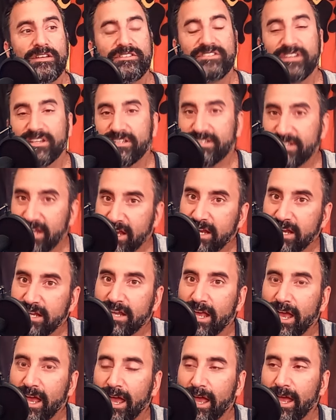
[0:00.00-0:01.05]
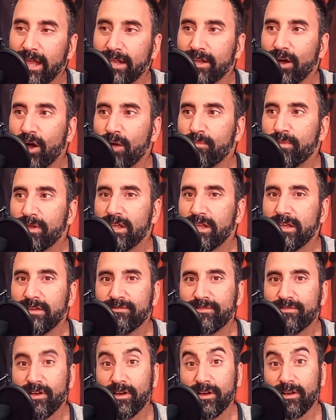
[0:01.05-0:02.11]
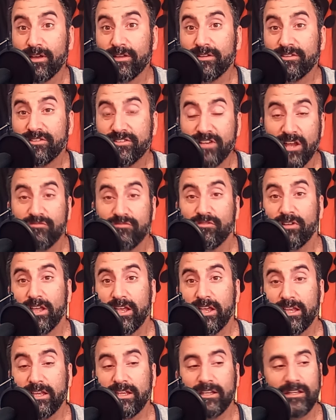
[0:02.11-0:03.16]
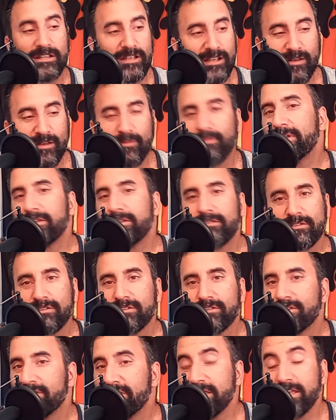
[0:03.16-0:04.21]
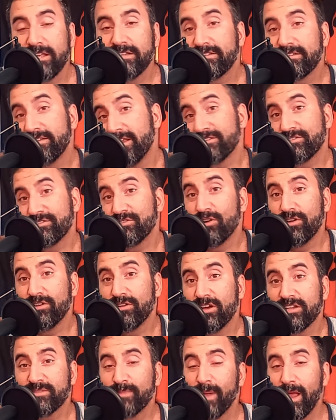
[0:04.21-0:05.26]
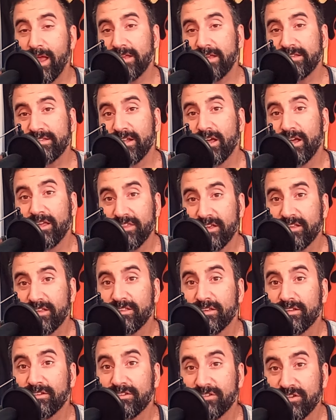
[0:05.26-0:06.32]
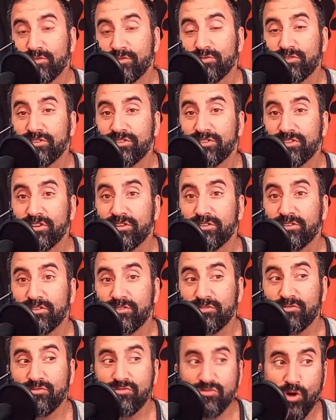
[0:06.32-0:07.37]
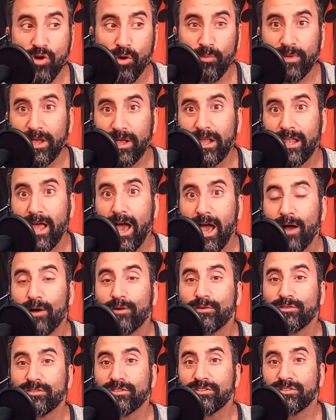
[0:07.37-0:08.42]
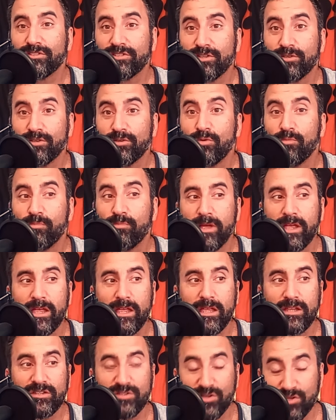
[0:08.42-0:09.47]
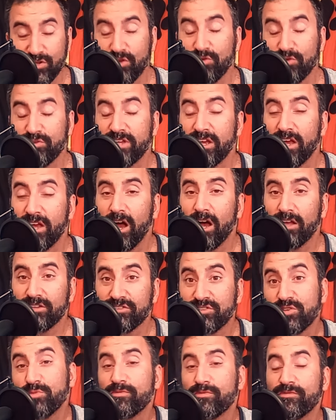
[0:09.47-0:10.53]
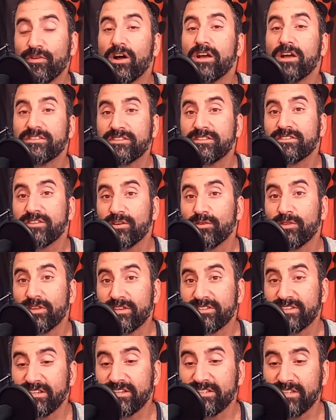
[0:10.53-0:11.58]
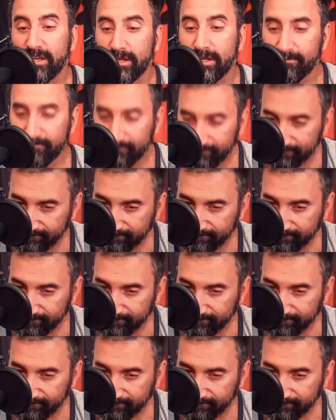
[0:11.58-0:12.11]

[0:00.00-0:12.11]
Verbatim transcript: sixteen. And I believe that generally, I mean, the internet's not a nice place, and I think that children should not be allowed to be to use it unsupervised until they're sixteen.